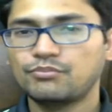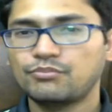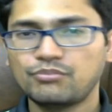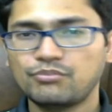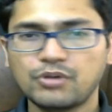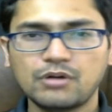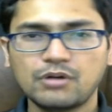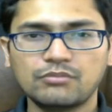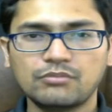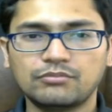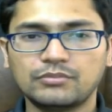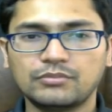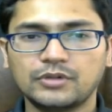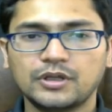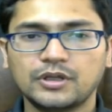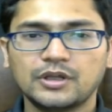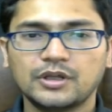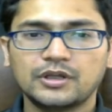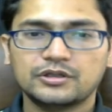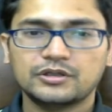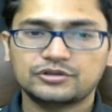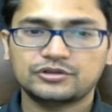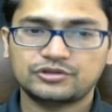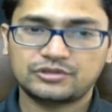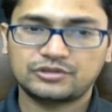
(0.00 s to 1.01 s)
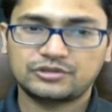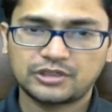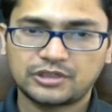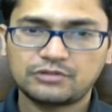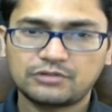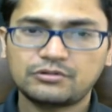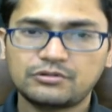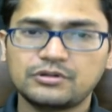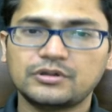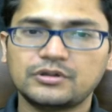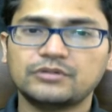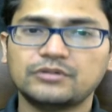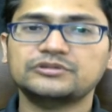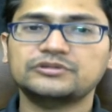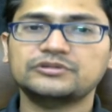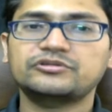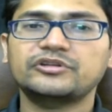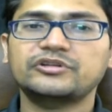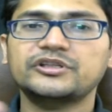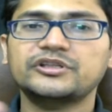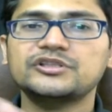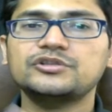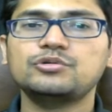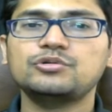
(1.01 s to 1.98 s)
Boom. So now our
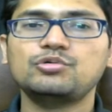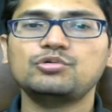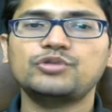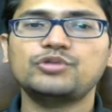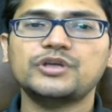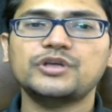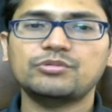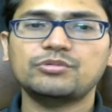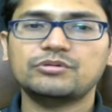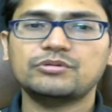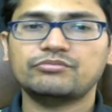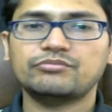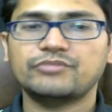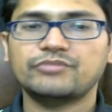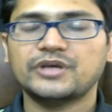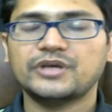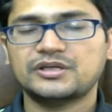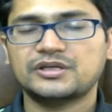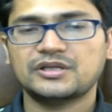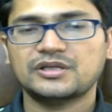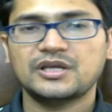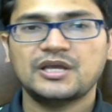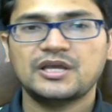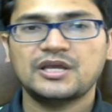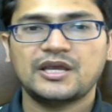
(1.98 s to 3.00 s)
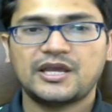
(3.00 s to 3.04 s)
threat is rook a1 mate,